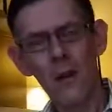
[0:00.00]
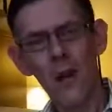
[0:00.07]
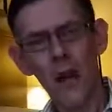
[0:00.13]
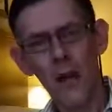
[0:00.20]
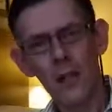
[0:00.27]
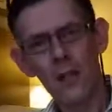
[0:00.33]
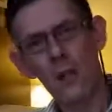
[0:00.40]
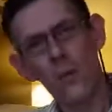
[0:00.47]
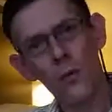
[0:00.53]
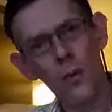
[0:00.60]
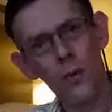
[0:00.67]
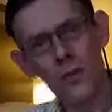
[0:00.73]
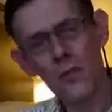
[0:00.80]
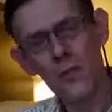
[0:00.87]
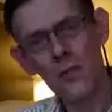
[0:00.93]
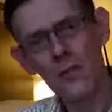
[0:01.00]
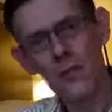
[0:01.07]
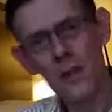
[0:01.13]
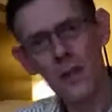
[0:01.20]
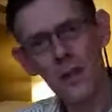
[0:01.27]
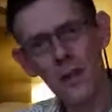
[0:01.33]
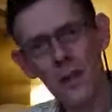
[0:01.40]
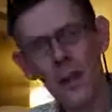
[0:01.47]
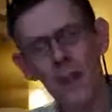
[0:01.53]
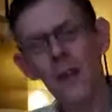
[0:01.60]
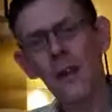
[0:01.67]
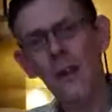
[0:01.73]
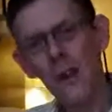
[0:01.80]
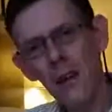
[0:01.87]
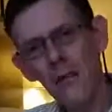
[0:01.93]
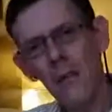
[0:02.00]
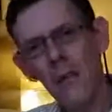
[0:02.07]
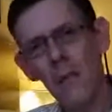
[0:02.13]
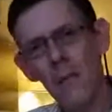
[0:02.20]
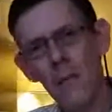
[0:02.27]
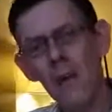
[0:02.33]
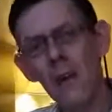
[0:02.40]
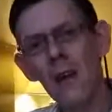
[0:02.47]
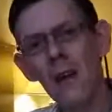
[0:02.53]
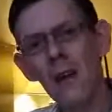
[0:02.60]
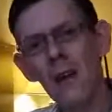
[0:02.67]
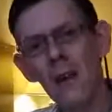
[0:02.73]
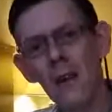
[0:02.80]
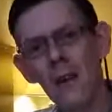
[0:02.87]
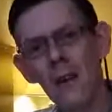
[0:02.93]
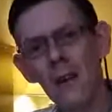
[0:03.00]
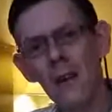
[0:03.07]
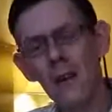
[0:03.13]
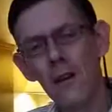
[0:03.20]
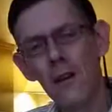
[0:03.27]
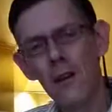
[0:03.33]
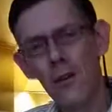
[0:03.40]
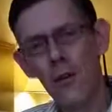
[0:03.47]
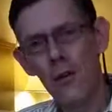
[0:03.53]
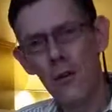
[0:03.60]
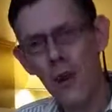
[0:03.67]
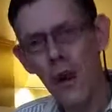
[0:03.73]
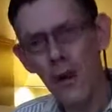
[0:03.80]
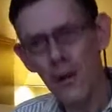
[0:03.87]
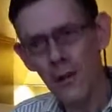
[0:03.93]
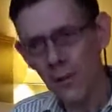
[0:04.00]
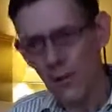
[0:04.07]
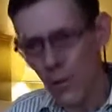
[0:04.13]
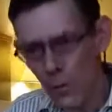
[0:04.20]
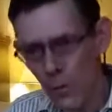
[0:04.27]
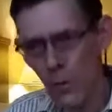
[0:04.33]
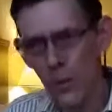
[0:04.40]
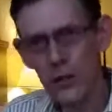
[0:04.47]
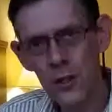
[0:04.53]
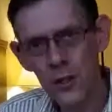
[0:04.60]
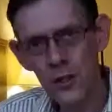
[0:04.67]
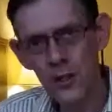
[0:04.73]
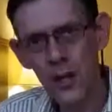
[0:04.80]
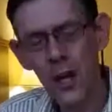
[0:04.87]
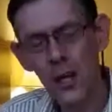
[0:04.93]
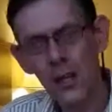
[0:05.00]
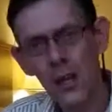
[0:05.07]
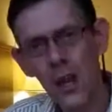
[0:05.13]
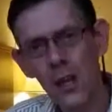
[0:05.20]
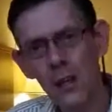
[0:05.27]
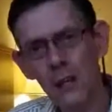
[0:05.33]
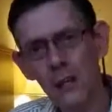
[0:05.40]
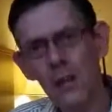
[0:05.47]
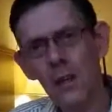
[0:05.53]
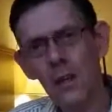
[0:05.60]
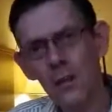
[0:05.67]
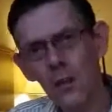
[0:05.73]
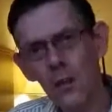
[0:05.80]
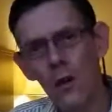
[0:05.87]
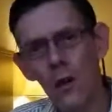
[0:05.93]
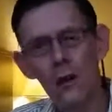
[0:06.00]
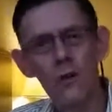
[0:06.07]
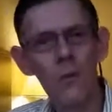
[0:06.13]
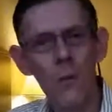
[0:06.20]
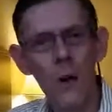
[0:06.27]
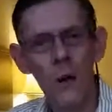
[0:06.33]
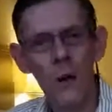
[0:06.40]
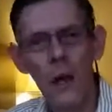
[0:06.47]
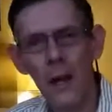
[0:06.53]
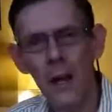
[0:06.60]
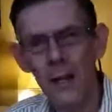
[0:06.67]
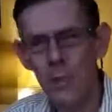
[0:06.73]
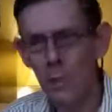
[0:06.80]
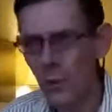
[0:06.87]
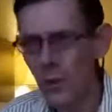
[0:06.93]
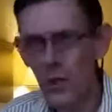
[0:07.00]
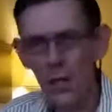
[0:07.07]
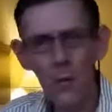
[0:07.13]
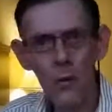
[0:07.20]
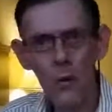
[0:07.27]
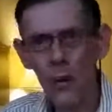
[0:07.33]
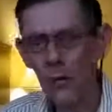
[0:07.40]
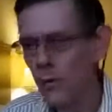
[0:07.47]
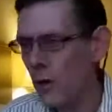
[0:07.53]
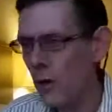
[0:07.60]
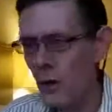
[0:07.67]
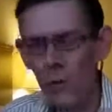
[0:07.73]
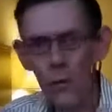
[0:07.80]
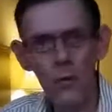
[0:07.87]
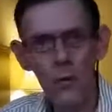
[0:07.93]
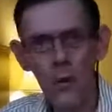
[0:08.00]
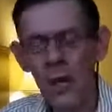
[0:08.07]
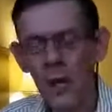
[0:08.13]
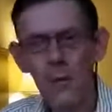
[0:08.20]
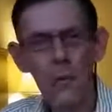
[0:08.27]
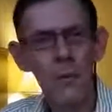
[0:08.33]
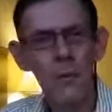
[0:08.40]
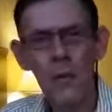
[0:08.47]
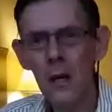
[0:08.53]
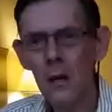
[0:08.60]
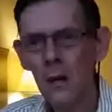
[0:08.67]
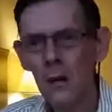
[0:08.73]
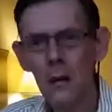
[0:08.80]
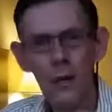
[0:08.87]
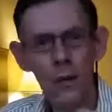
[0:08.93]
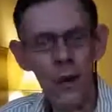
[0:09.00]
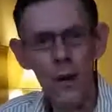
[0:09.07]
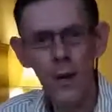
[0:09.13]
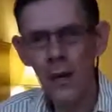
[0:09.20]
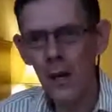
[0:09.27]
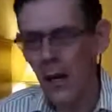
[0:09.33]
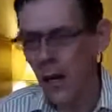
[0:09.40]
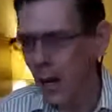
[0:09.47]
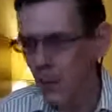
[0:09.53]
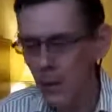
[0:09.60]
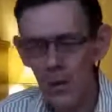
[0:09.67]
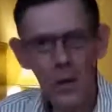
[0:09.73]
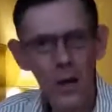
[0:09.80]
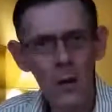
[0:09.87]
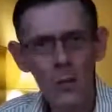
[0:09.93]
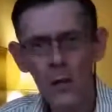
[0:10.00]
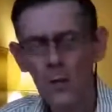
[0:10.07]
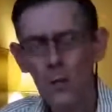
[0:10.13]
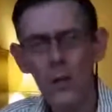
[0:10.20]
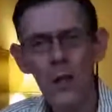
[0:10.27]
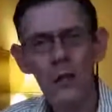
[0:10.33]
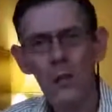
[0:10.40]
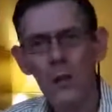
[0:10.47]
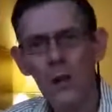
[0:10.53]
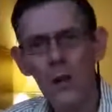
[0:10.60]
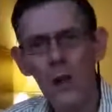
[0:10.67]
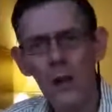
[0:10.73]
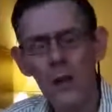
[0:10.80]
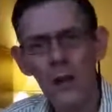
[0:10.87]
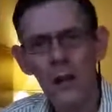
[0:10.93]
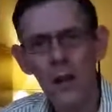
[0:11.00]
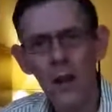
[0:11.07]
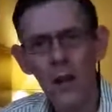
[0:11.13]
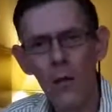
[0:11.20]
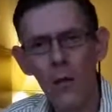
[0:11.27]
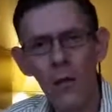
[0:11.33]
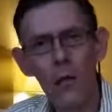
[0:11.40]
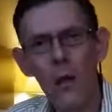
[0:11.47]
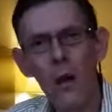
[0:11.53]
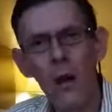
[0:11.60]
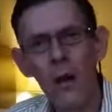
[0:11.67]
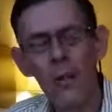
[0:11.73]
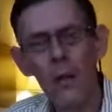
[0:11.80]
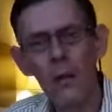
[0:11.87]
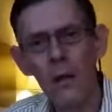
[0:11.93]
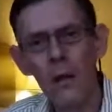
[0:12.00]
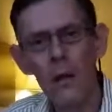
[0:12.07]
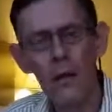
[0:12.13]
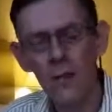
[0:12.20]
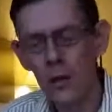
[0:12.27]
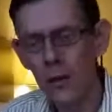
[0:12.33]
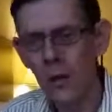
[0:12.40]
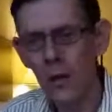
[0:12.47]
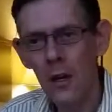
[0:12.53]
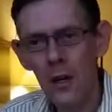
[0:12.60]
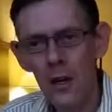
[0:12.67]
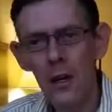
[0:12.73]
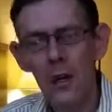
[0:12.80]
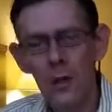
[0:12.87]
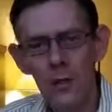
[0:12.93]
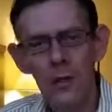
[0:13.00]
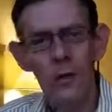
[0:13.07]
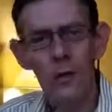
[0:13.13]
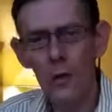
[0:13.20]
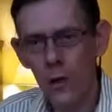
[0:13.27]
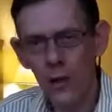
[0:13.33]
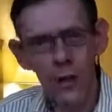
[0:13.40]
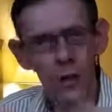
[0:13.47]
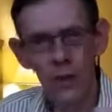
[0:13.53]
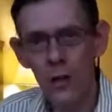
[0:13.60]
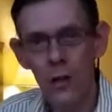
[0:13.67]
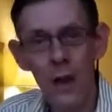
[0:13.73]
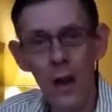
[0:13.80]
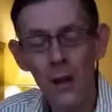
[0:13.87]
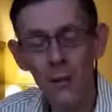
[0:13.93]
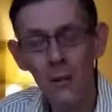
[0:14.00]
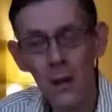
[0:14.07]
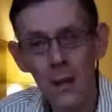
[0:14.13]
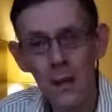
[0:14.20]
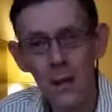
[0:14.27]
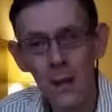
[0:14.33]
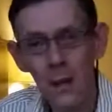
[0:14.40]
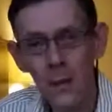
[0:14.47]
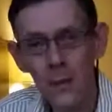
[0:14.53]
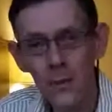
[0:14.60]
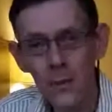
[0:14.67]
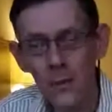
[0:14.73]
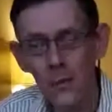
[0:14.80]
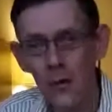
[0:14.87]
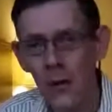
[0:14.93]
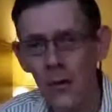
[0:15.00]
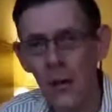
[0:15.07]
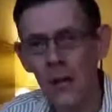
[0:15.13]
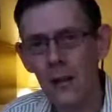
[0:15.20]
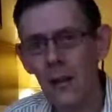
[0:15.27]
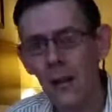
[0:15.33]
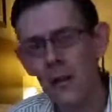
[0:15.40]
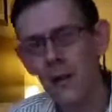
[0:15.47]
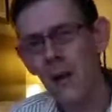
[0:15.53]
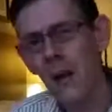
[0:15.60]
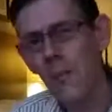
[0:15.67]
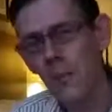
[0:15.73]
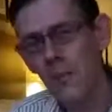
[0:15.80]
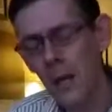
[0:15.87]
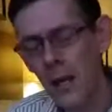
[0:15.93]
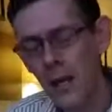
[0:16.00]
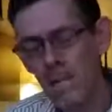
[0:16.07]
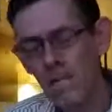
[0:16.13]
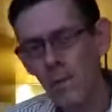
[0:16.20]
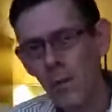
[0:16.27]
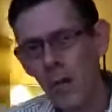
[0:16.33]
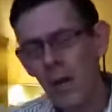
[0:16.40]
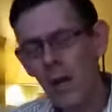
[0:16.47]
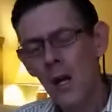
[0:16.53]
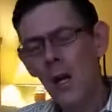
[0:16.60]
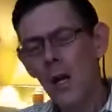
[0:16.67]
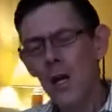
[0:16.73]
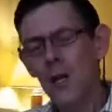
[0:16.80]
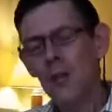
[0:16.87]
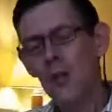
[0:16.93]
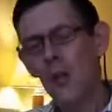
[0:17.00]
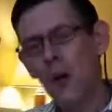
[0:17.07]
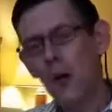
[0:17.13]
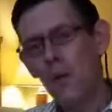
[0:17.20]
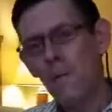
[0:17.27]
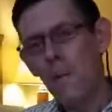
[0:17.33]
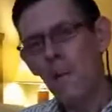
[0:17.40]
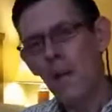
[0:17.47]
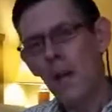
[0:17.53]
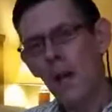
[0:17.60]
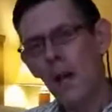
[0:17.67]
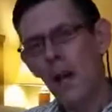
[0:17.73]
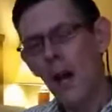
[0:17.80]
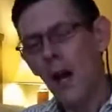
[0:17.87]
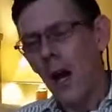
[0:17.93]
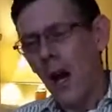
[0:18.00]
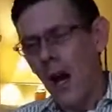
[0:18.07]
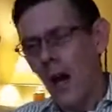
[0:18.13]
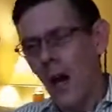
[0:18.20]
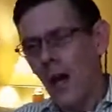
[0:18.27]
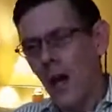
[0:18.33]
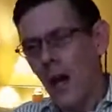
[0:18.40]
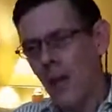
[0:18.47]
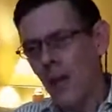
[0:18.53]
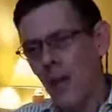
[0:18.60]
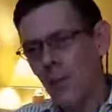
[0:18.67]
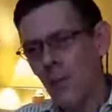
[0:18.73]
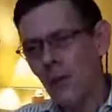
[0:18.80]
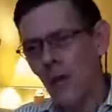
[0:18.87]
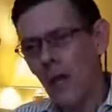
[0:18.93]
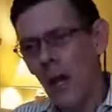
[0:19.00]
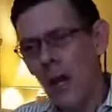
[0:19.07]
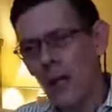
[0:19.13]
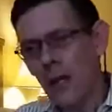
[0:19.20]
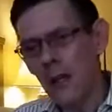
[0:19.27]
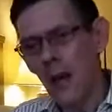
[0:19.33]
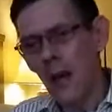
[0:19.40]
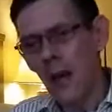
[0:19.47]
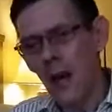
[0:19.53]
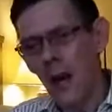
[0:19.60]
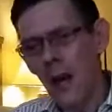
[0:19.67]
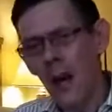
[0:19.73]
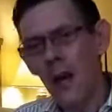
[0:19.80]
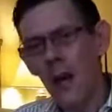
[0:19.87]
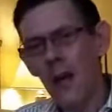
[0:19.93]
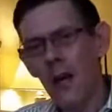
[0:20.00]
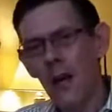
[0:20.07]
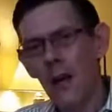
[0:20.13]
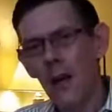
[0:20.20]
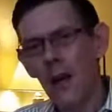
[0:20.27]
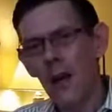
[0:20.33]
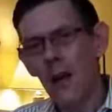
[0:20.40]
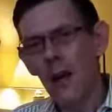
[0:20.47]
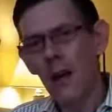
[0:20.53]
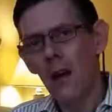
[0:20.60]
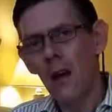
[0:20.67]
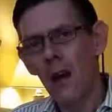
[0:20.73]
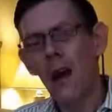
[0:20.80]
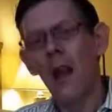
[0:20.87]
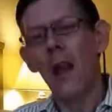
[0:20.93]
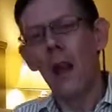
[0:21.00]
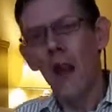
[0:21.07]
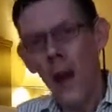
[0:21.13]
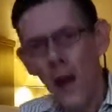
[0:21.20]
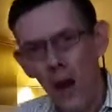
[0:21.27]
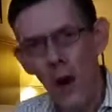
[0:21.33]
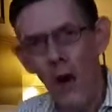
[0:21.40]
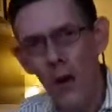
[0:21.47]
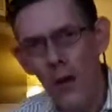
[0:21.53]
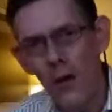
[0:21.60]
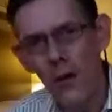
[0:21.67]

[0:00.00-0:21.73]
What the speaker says: as Brits, giving me the right to pass through that gate to go to my dad and bring him coffee or bring him a meal or help him a little bit with his work out there or whatever, because he used to work through the night many times, you know, at that company. So I come to the gate and I allow